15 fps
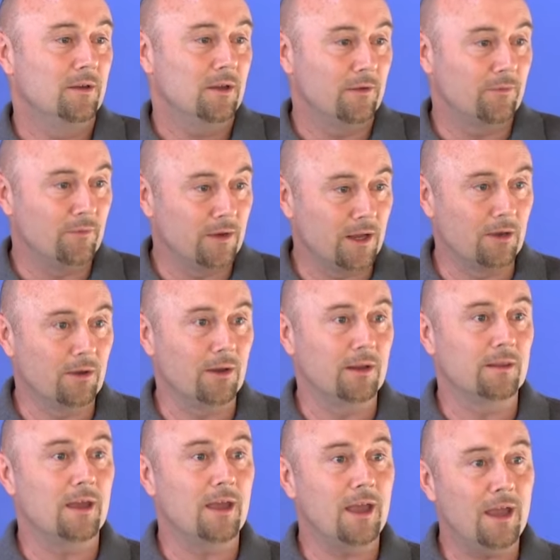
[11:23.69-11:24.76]
of
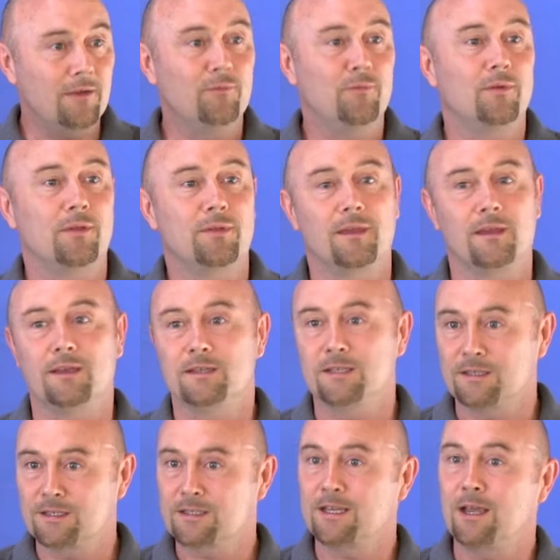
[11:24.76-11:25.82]
knowing that everything is
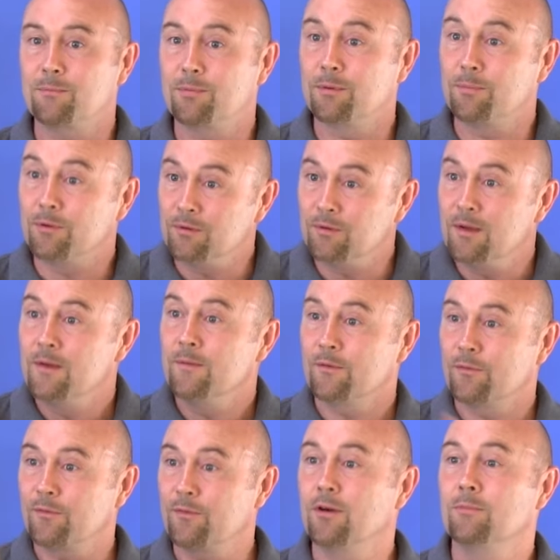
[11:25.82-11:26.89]
inseparable
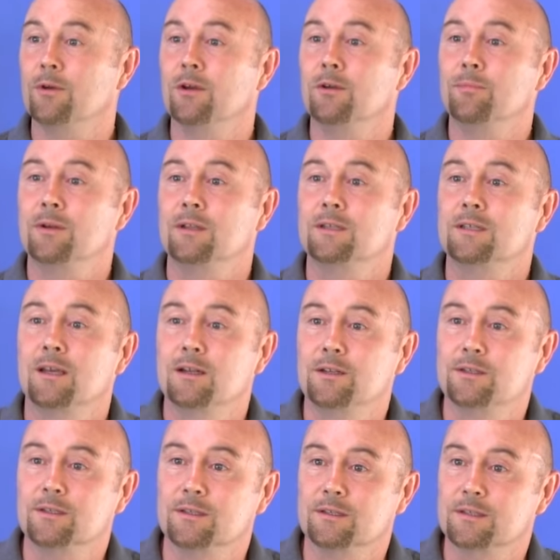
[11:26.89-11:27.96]
from open
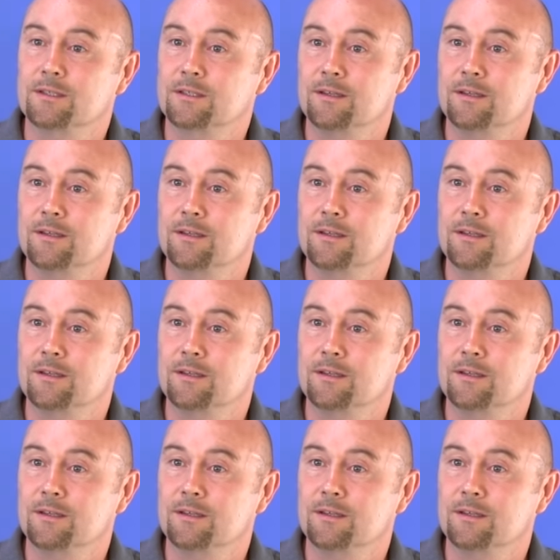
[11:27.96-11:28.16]
intelligence.